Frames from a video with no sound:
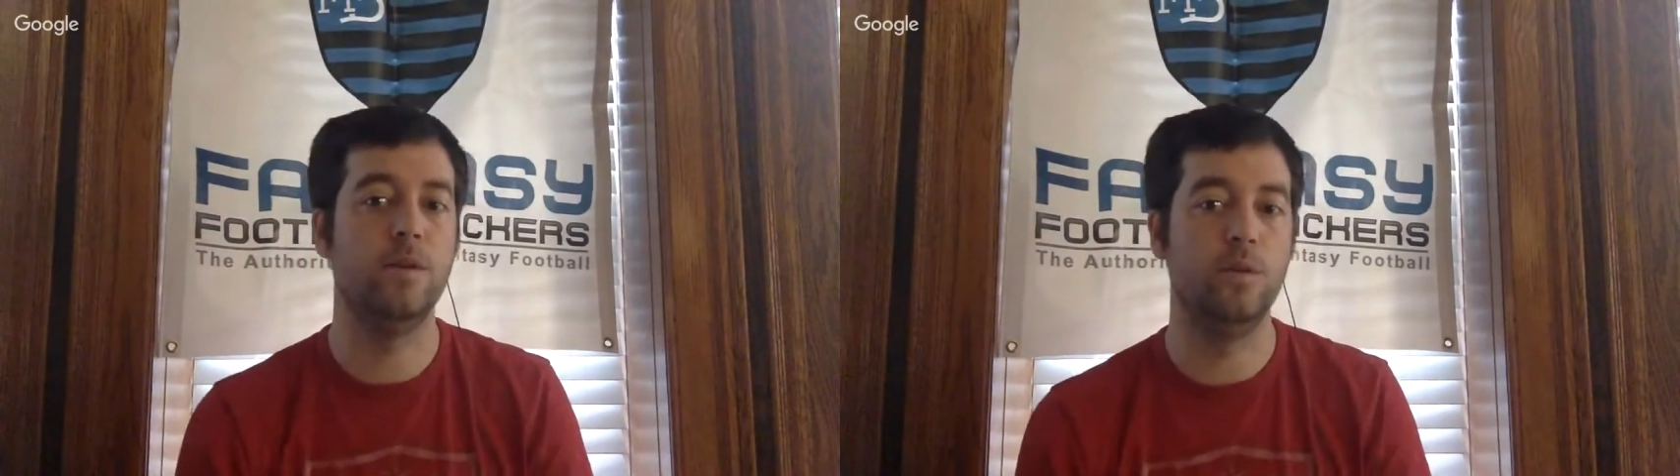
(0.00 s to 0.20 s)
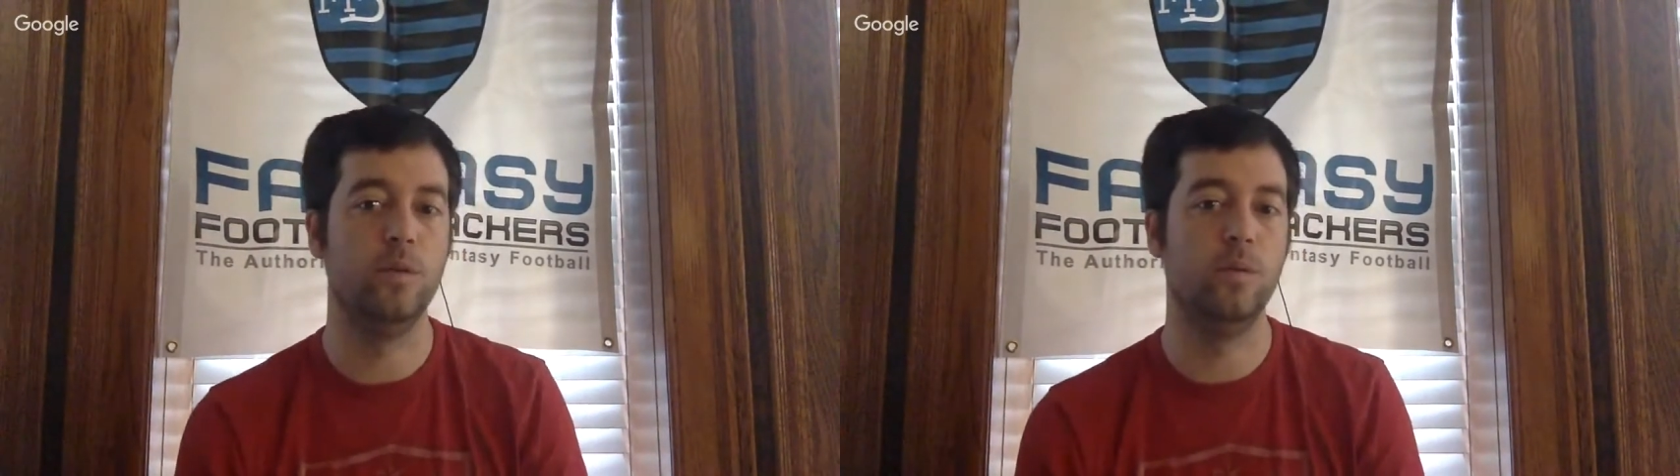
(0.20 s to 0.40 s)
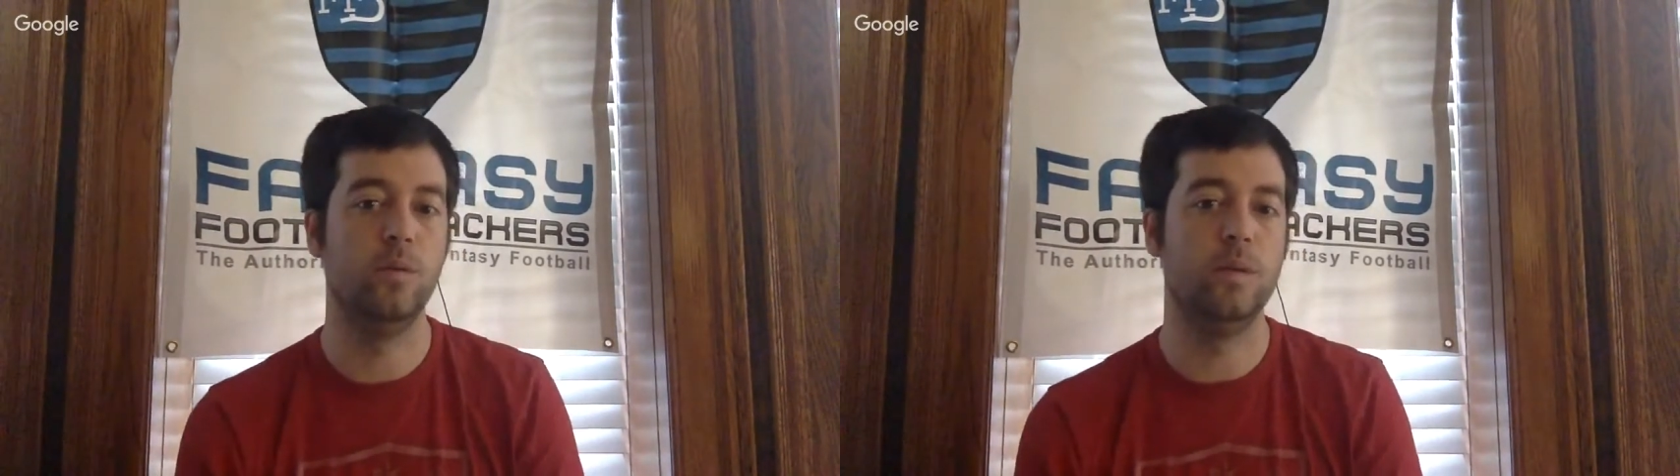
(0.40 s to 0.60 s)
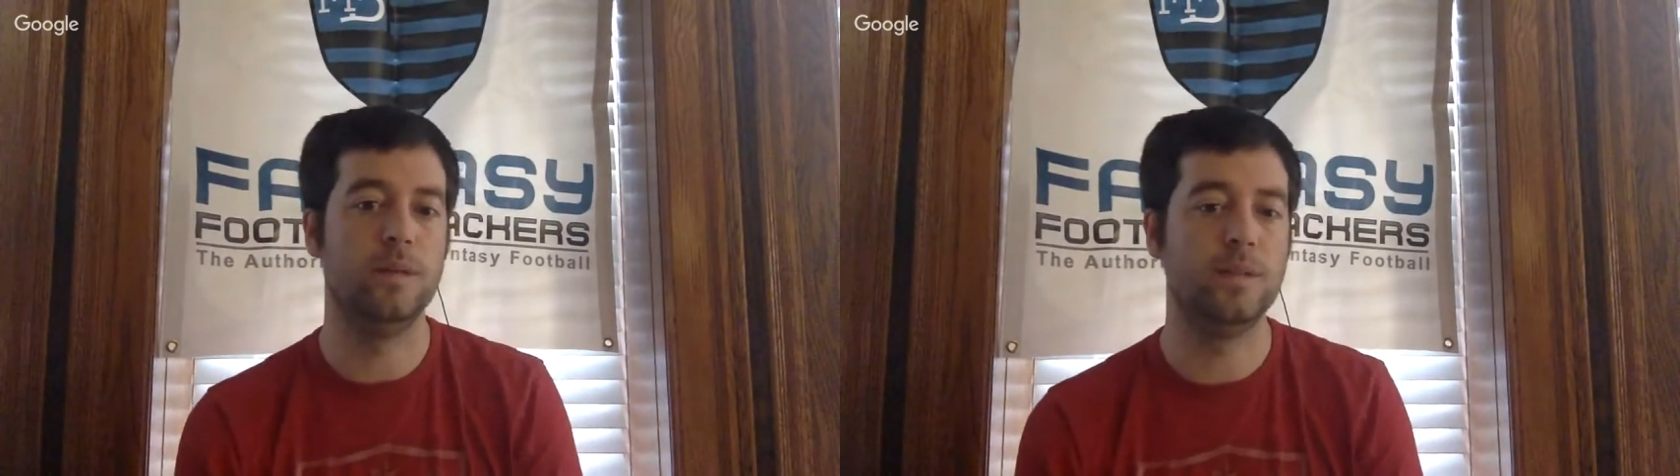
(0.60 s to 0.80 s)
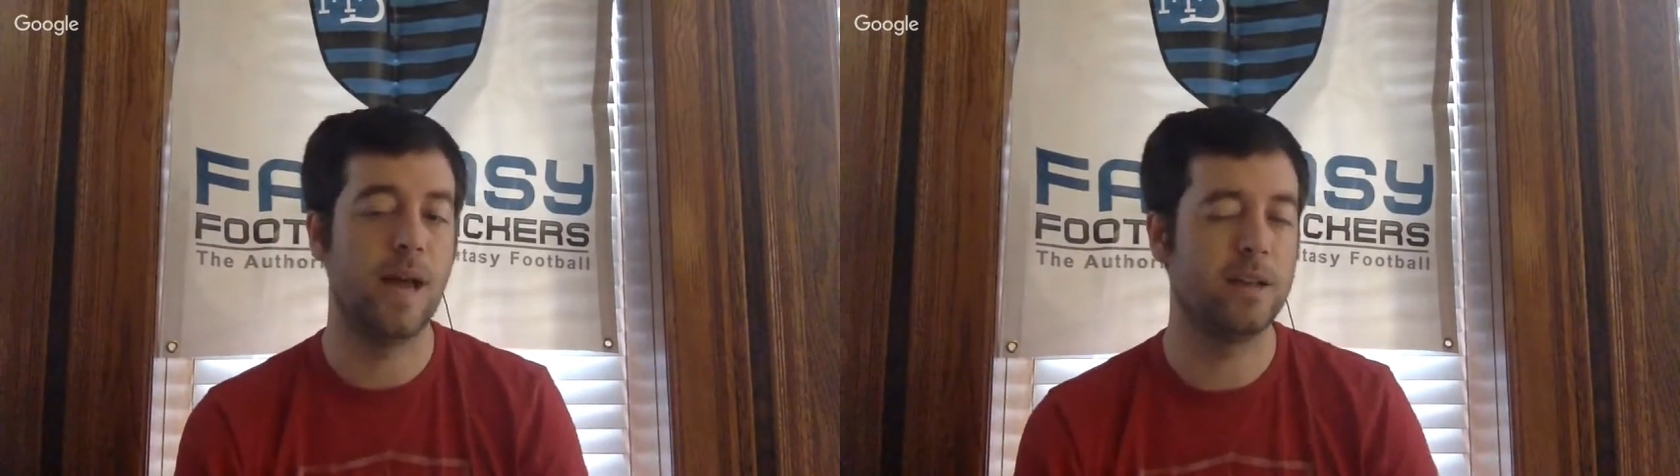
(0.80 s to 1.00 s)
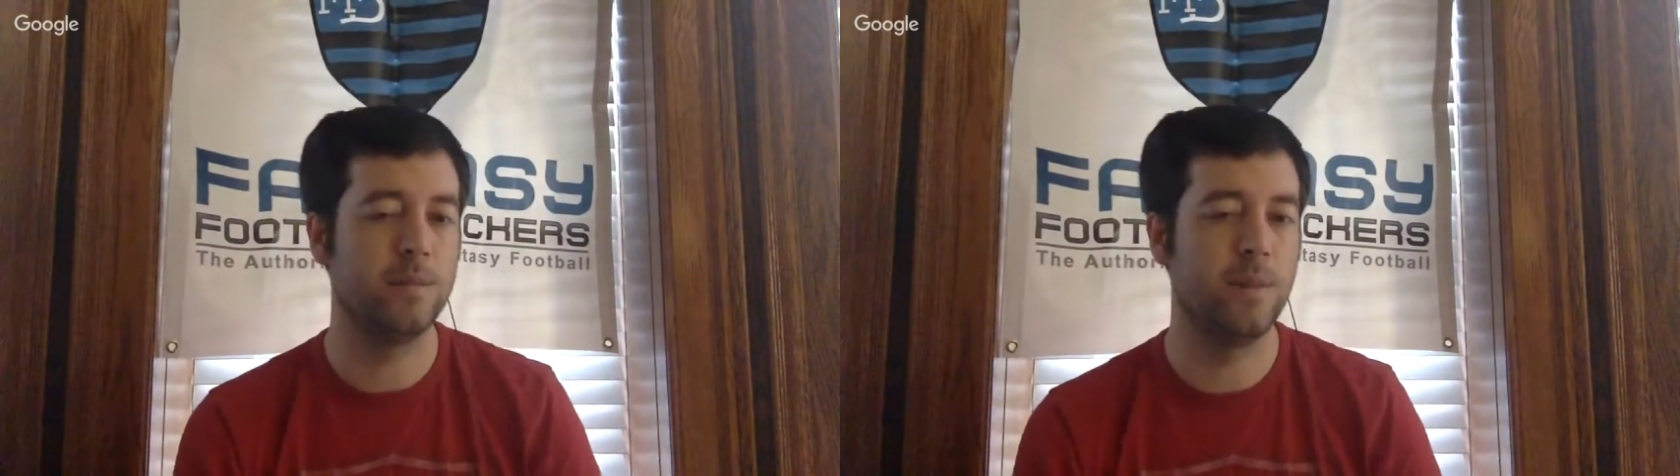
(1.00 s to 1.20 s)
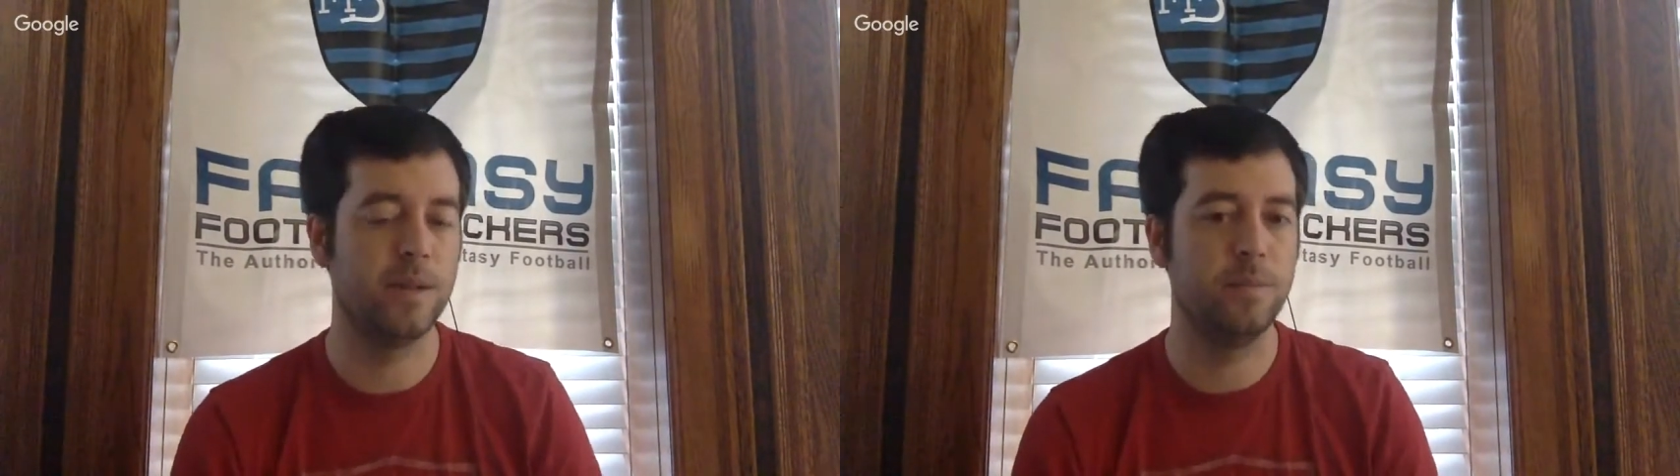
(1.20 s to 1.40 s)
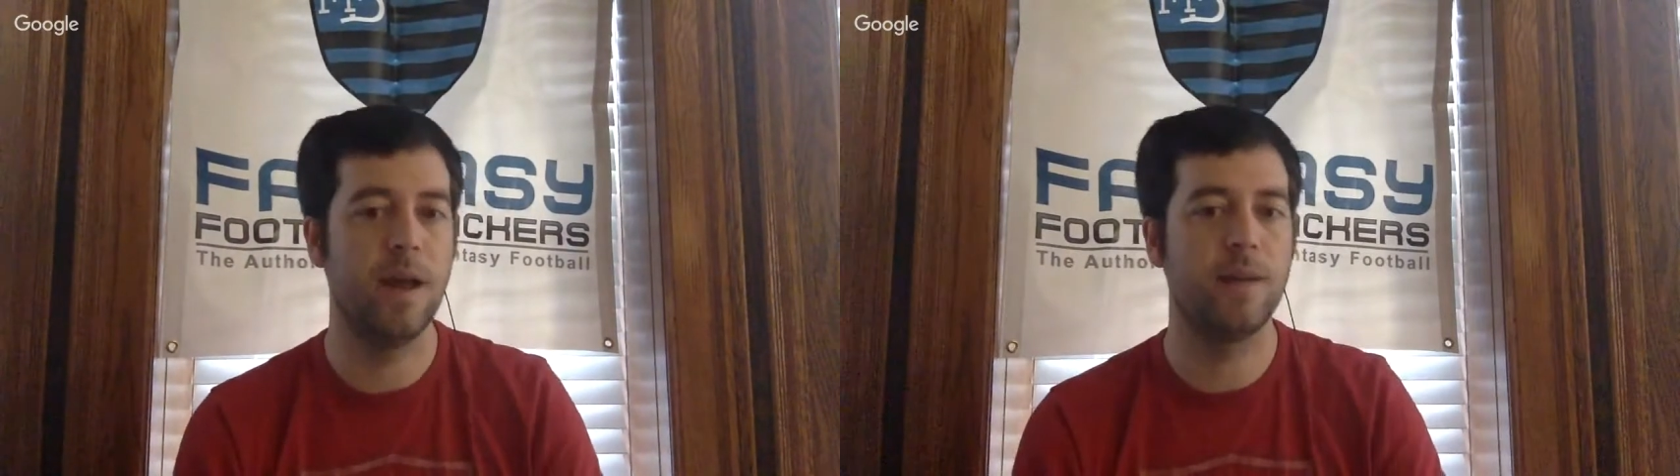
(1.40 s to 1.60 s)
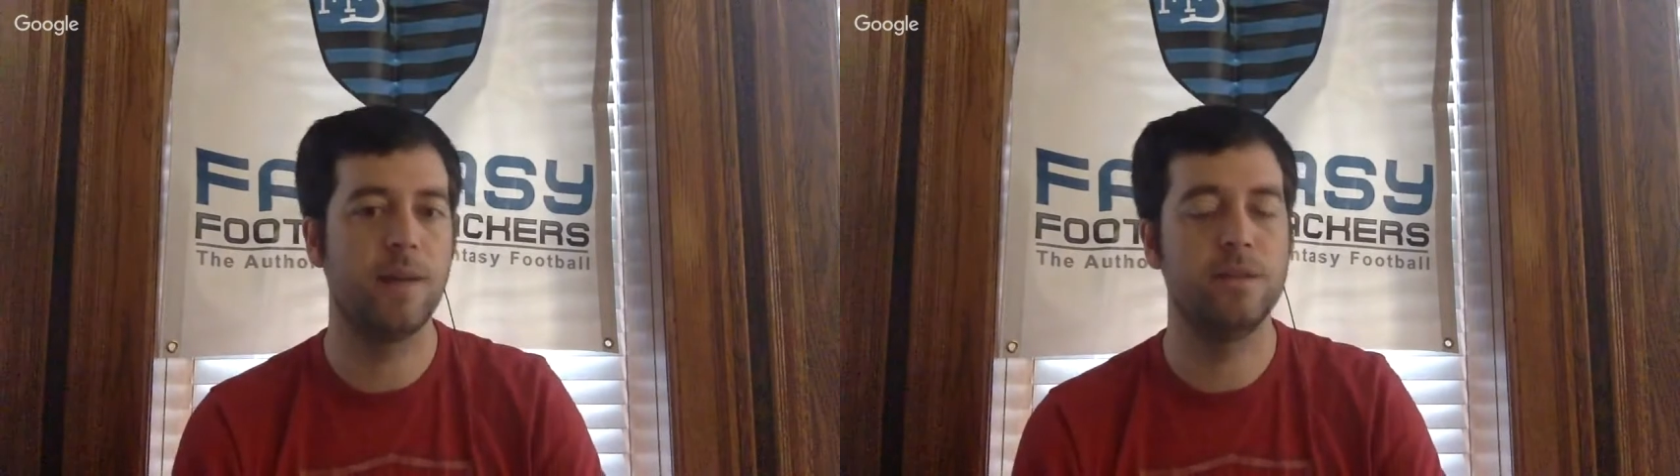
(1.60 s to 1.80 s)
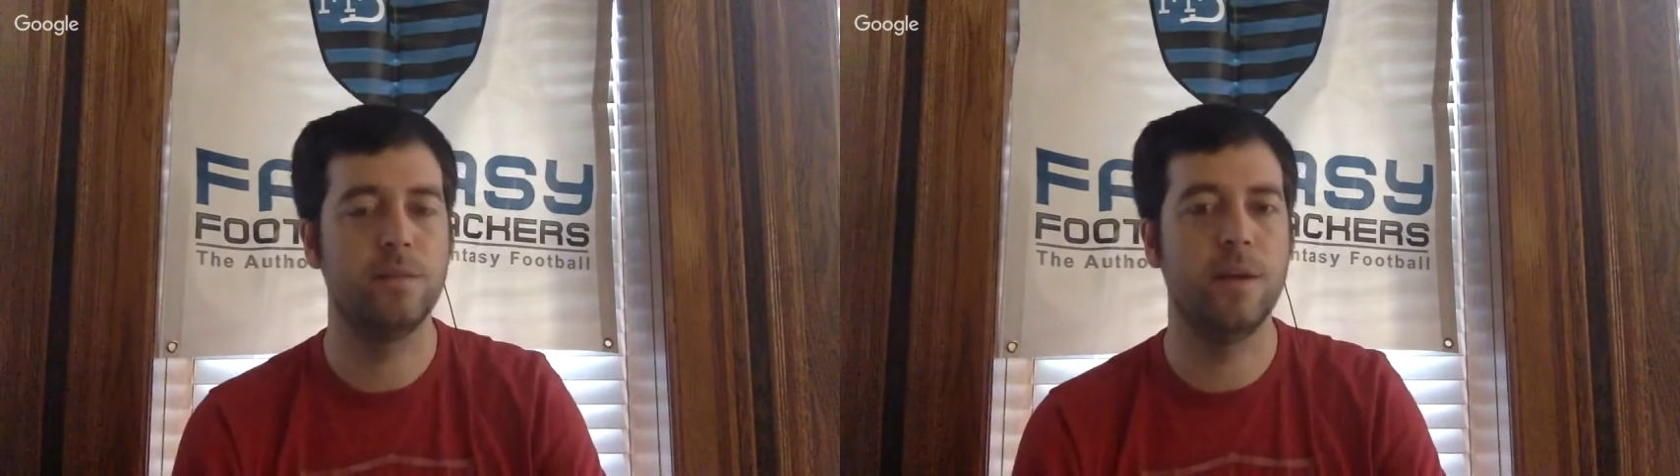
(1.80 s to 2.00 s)
who is not expected
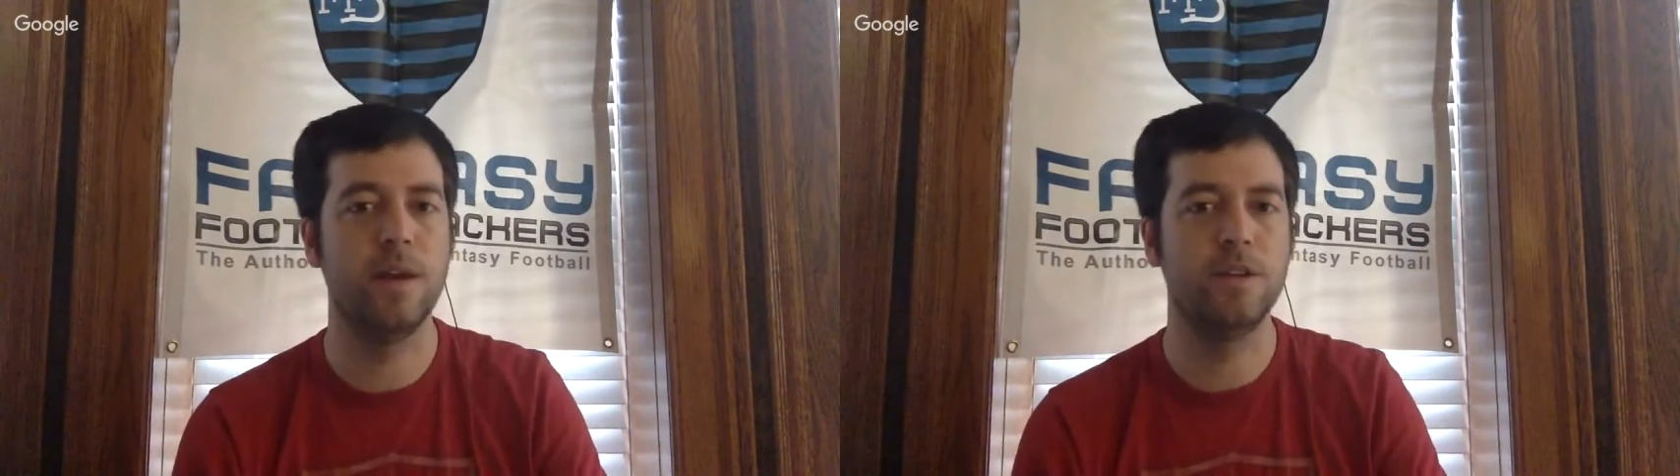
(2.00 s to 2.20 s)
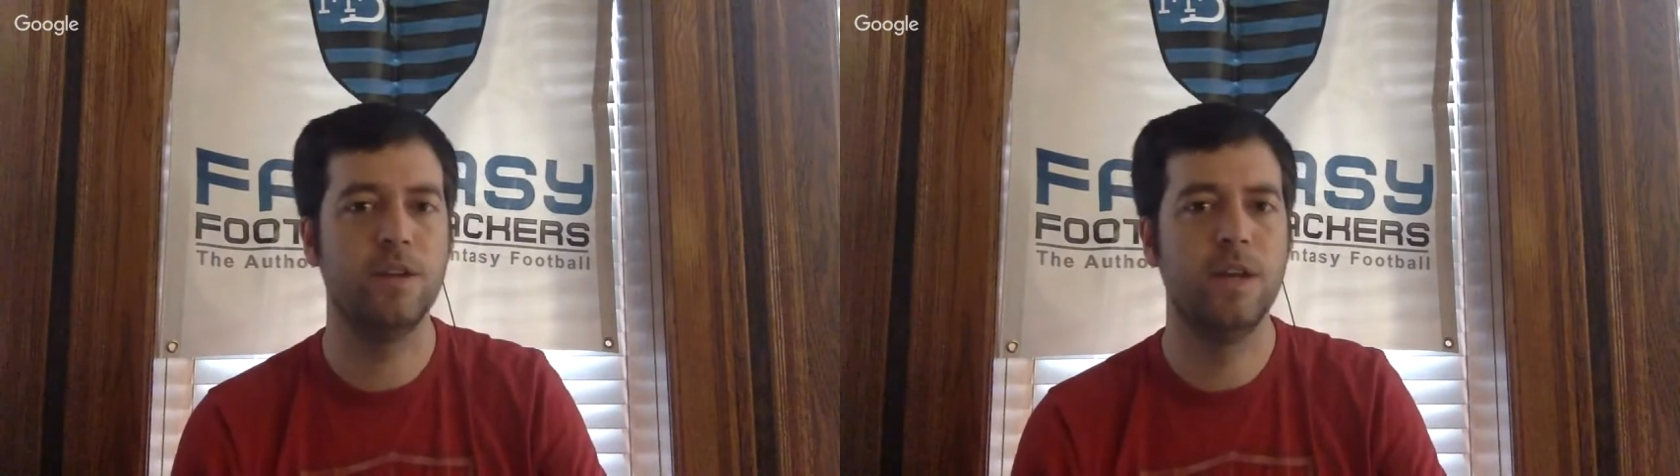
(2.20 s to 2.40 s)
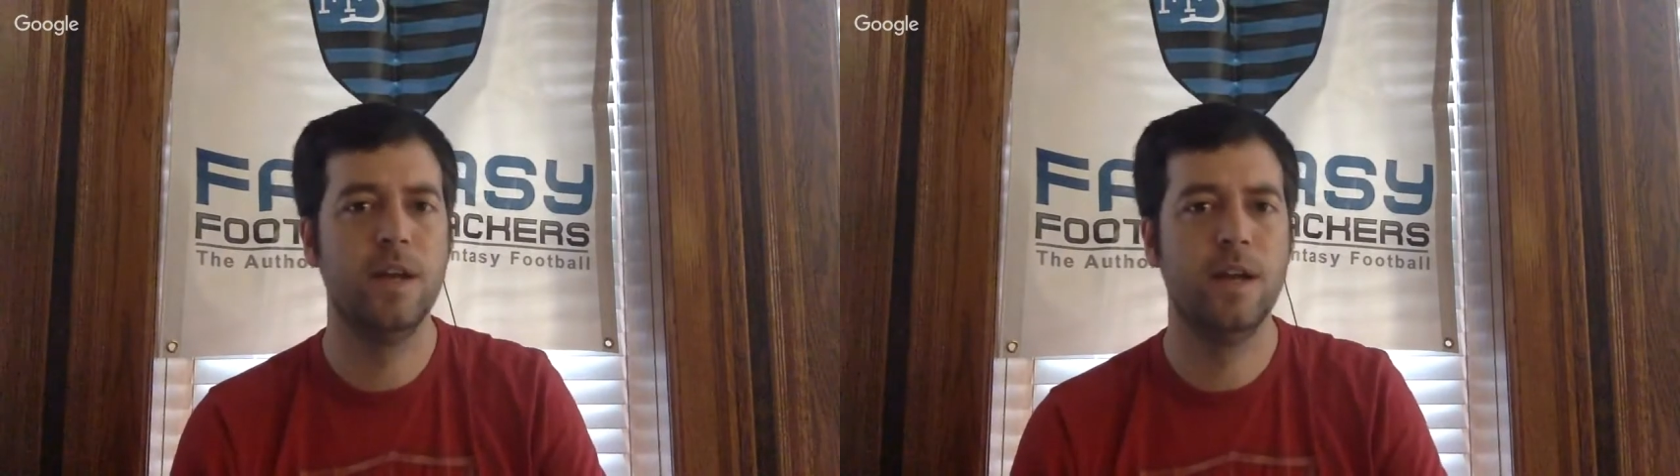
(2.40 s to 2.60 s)
back this match.